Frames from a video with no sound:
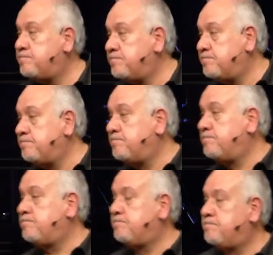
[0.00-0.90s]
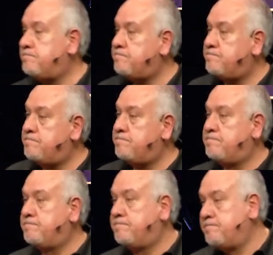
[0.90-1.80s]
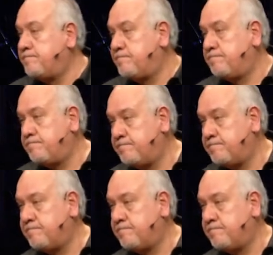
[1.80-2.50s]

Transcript: Nothing is said.